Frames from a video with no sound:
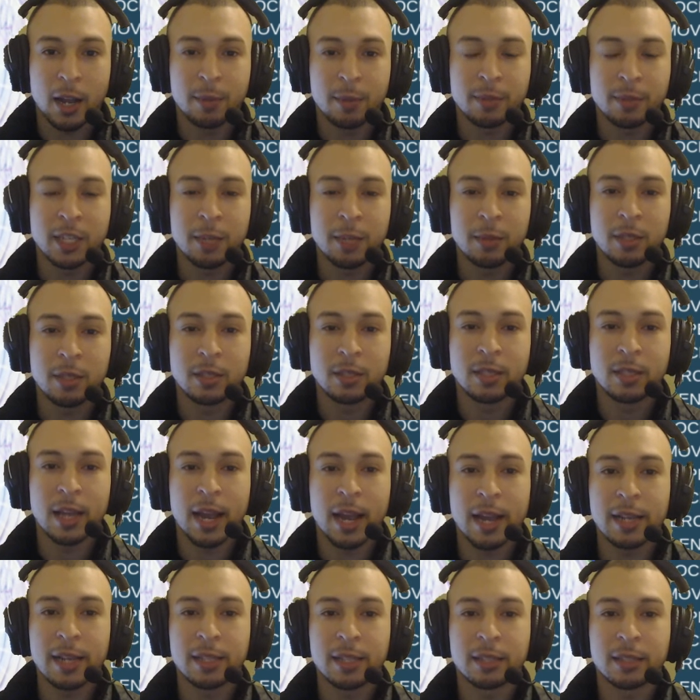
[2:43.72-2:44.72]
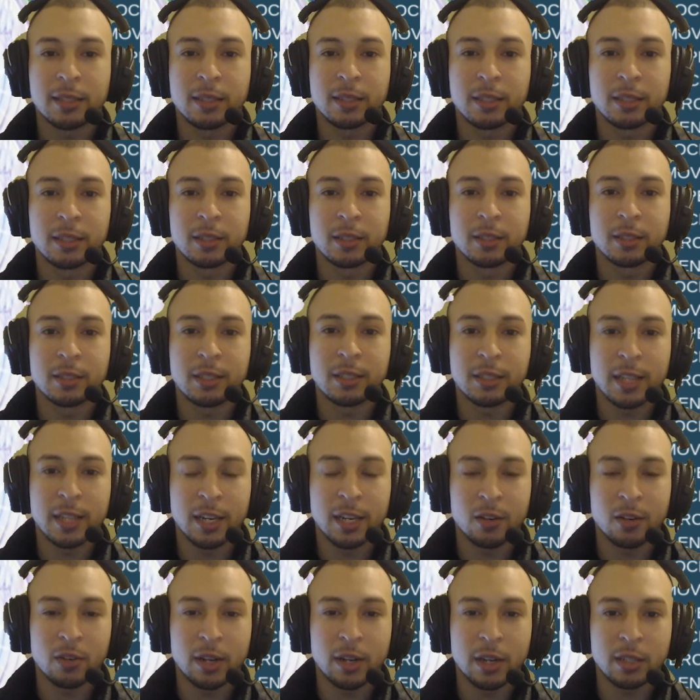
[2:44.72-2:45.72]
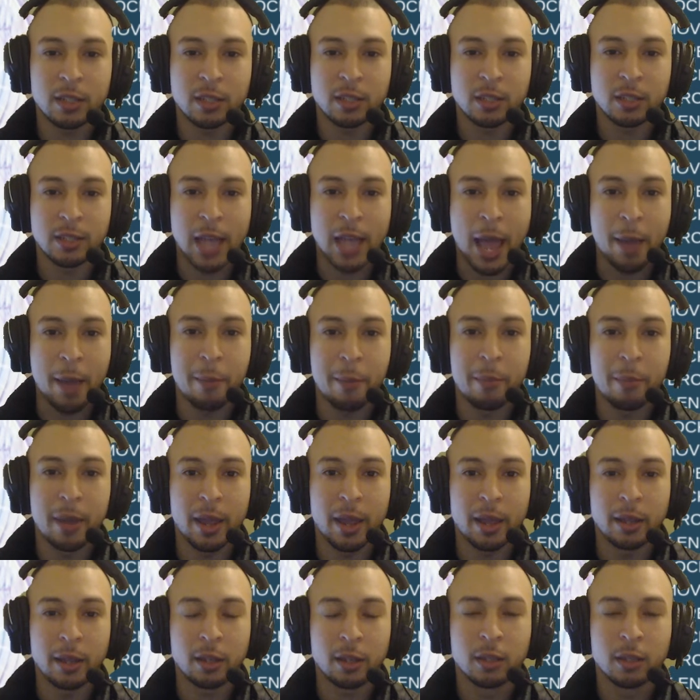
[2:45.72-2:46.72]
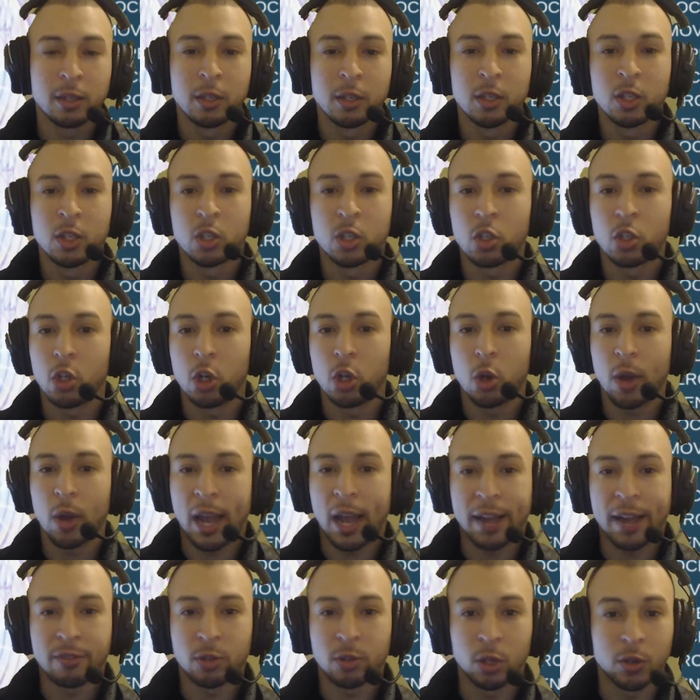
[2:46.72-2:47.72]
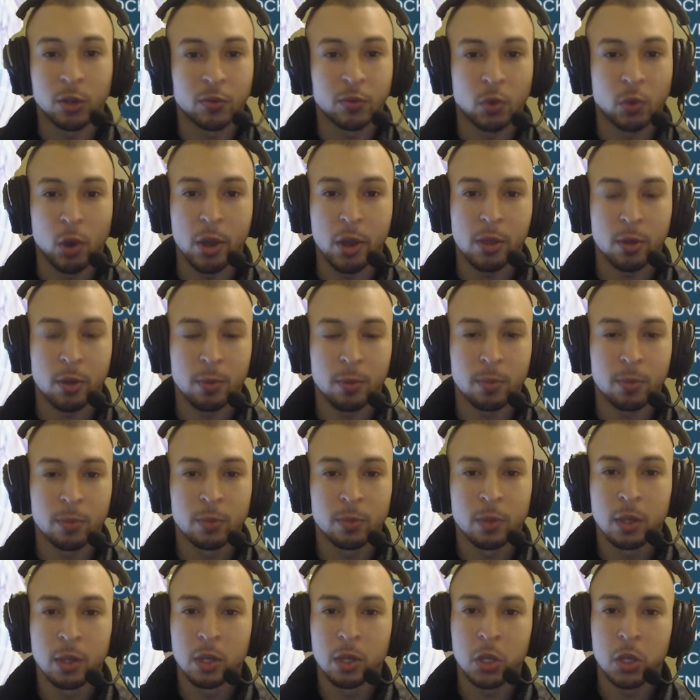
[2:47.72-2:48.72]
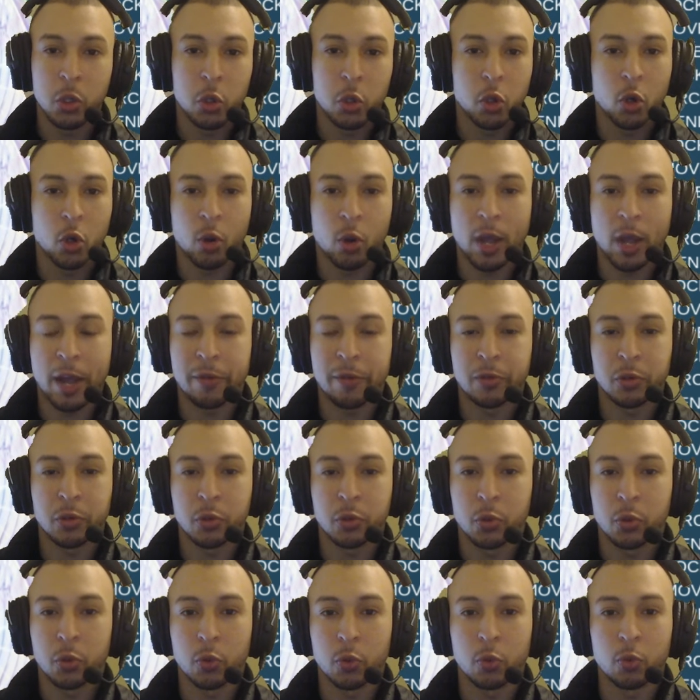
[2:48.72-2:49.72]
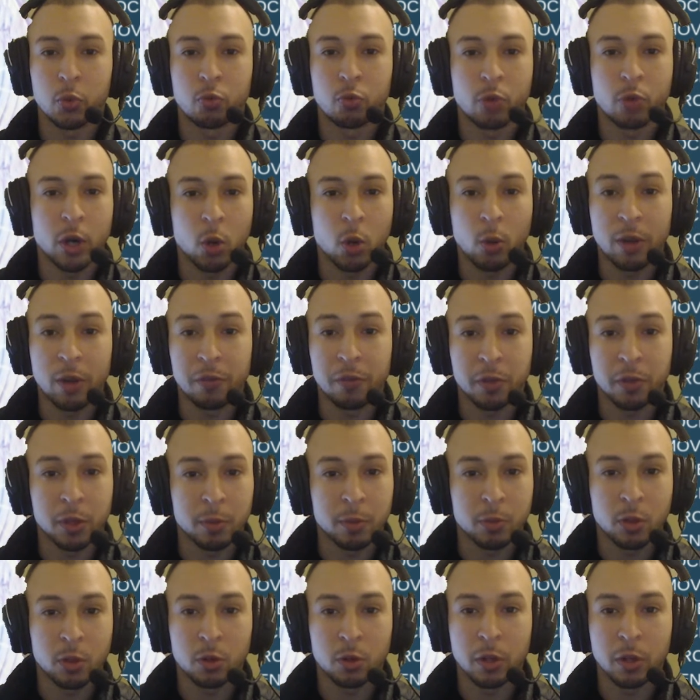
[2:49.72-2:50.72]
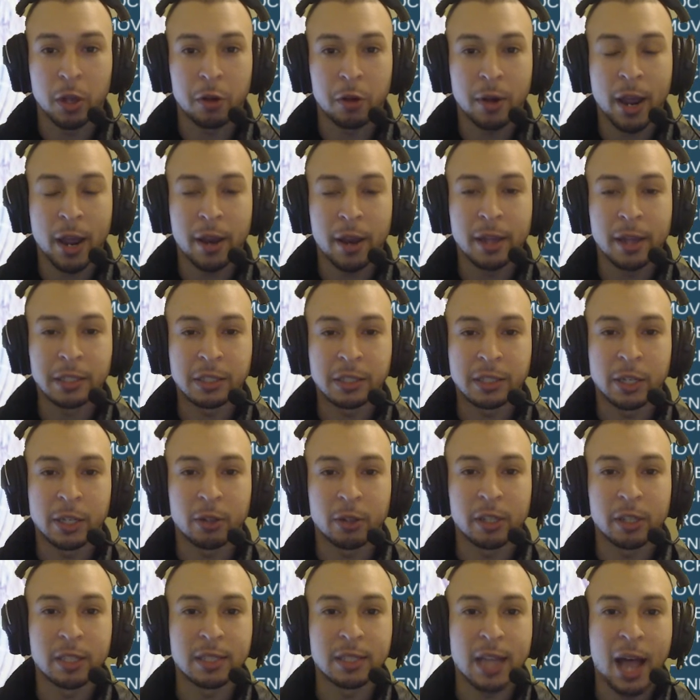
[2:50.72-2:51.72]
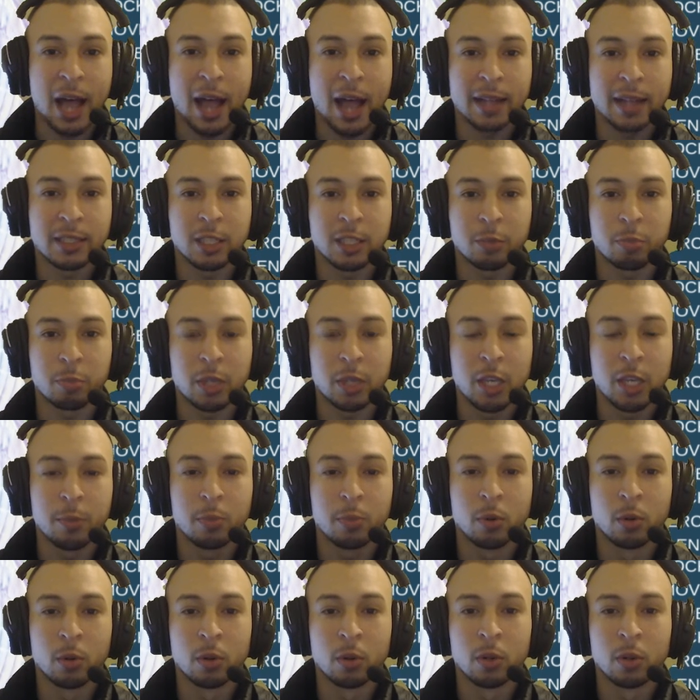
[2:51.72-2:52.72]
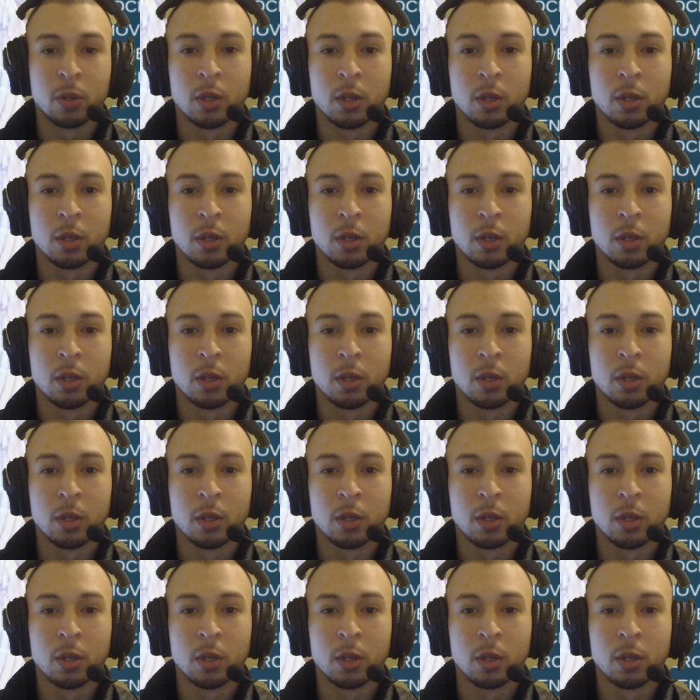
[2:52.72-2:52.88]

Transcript: keep these guys, these negative Nancy's at bay. You don't have to avoid them. You don't have to run away from them. They're not necessarily toxic people,